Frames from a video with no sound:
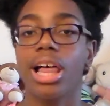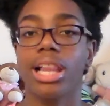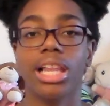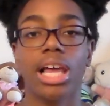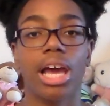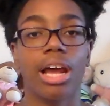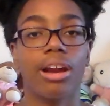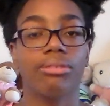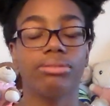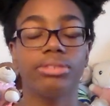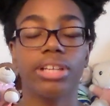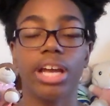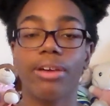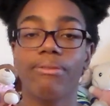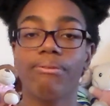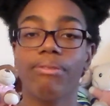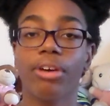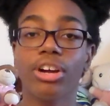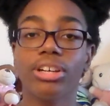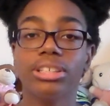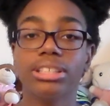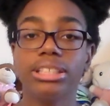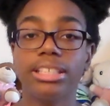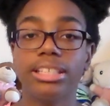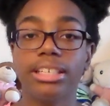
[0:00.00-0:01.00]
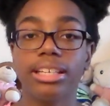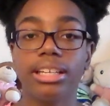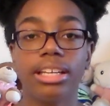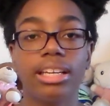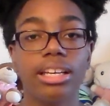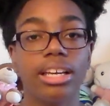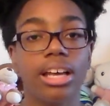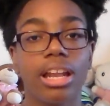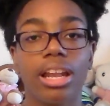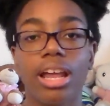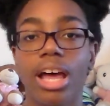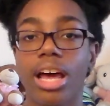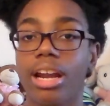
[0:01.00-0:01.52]
a lot of
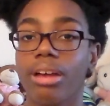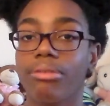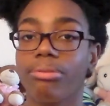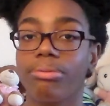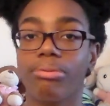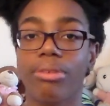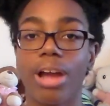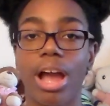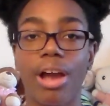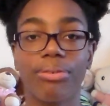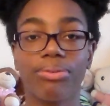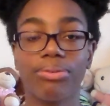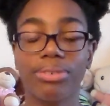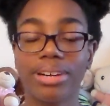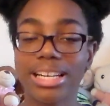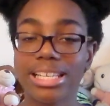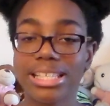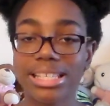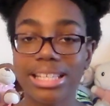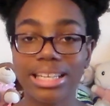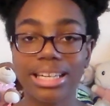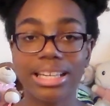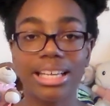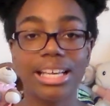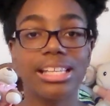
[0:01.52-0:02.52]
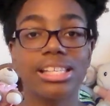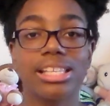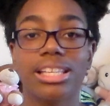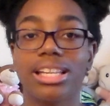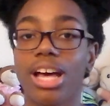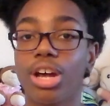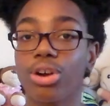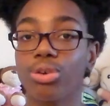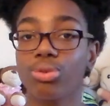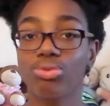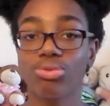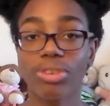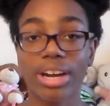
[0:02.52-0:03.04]
diversity, a lot of ethnicities, a
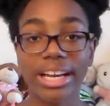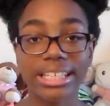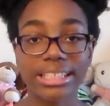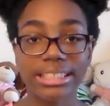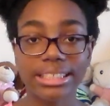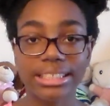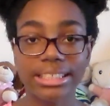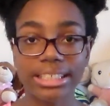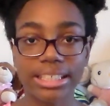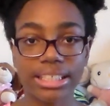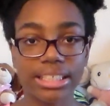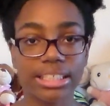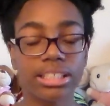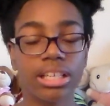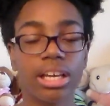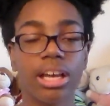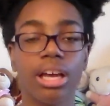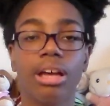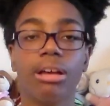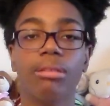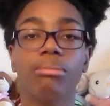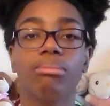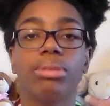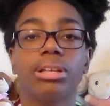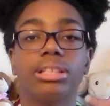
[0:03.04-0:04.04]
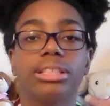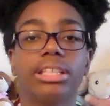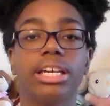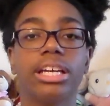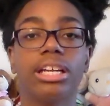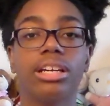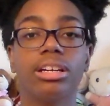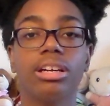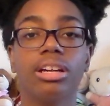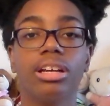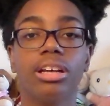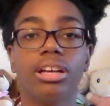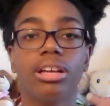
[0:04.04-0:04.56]
lot of races. But
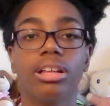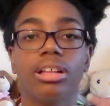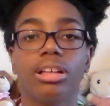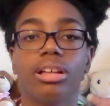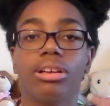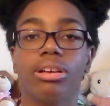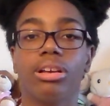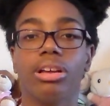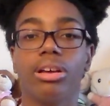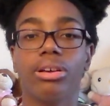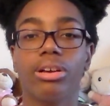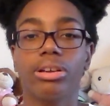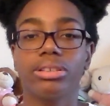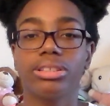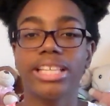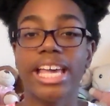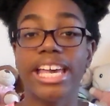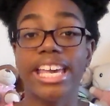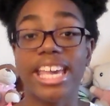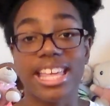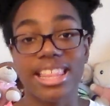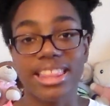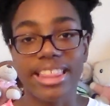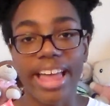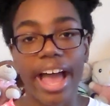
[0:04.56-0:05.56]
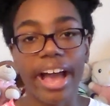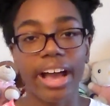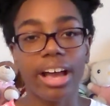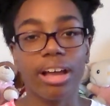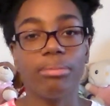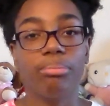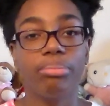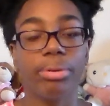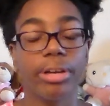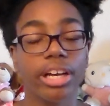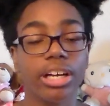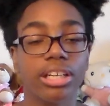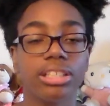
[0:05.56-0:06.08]
then taking that
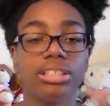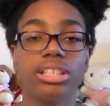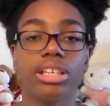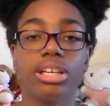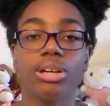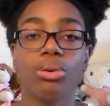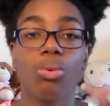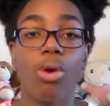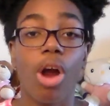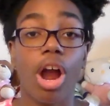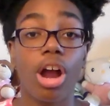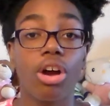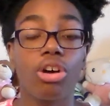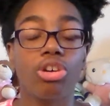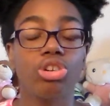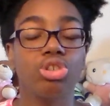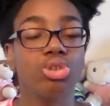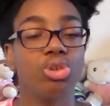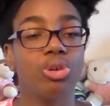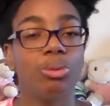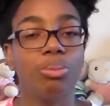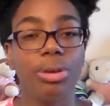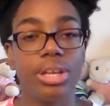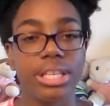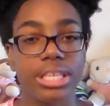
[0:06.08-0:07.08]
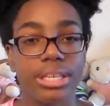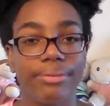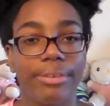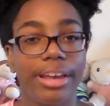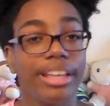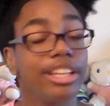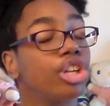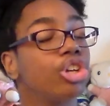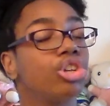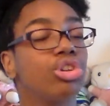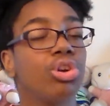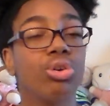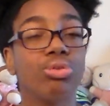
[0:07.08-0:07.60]
compared to where I go to school in
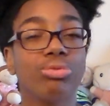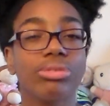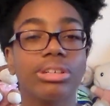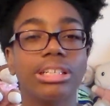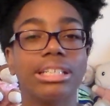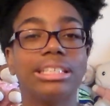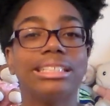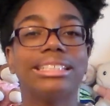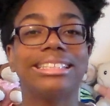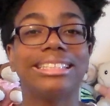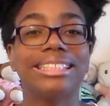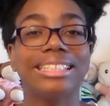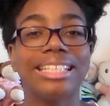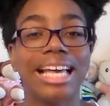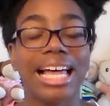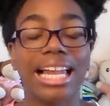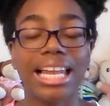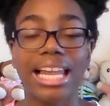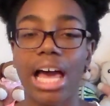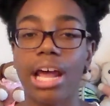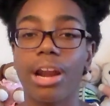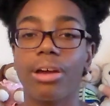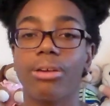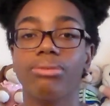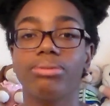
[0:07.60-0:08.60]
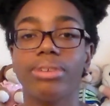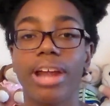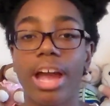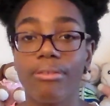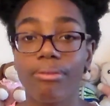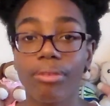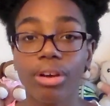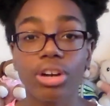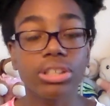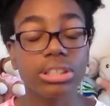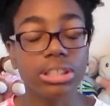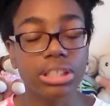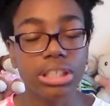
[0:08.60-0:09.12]
Pennsylvania, you don't really see a lot of
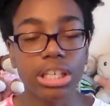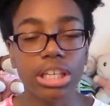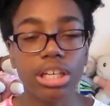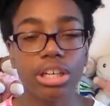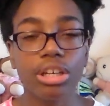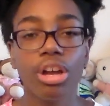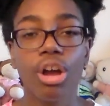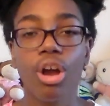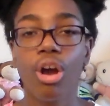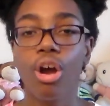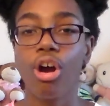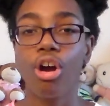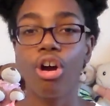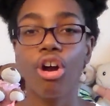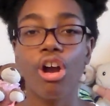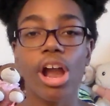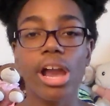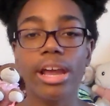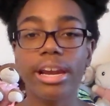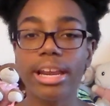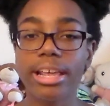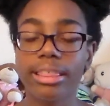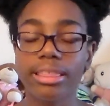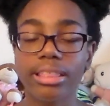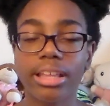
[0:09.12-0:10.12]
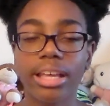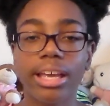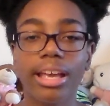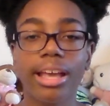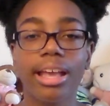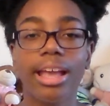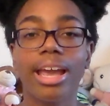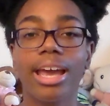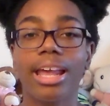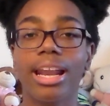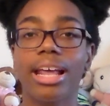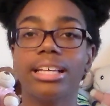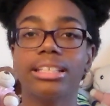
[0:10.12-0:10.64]
diversity or anything.
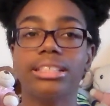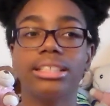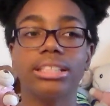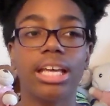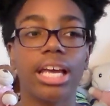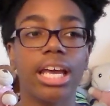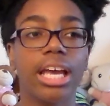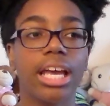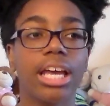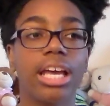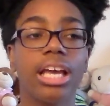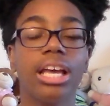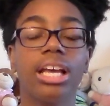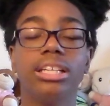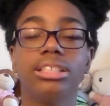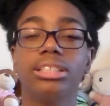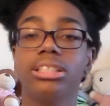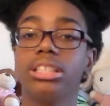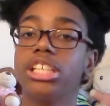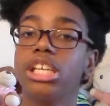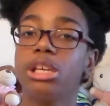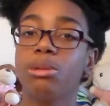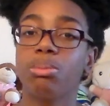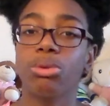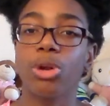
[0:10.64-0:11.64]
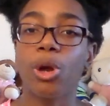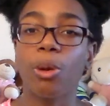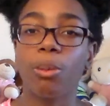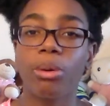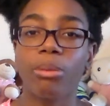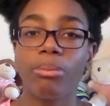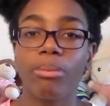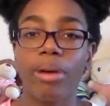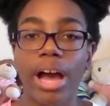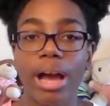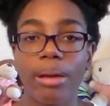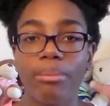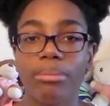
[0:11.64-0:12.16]
I say to keep an
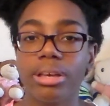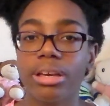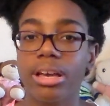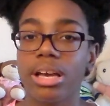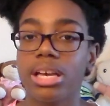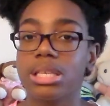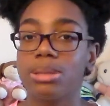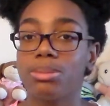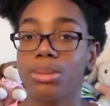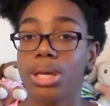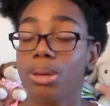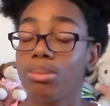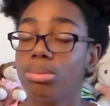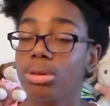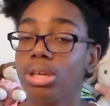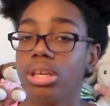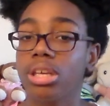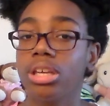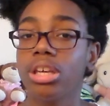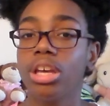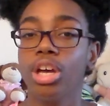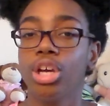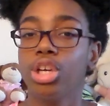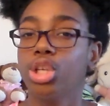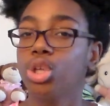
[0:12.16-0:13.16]
open mind, because maybe